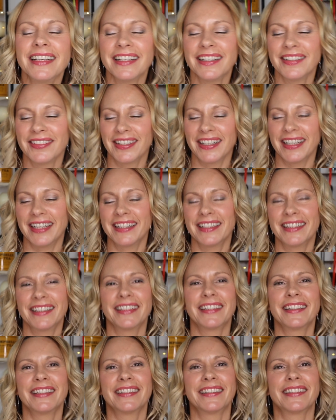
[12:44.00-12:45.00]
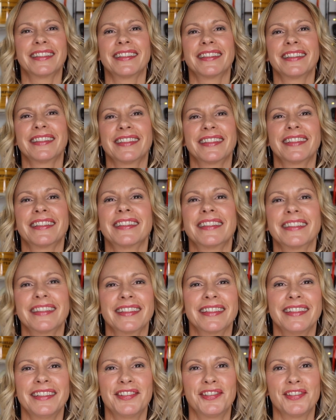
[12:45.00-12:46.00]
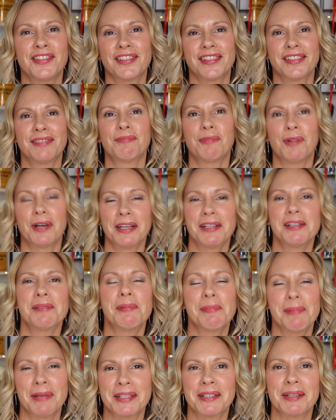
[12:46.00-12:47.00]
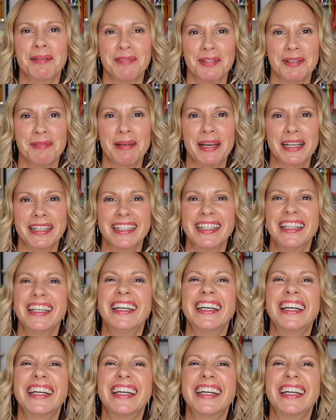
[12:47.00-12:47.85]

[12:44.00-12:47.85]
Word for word: Okay. He's just wanting to be picked up very badly.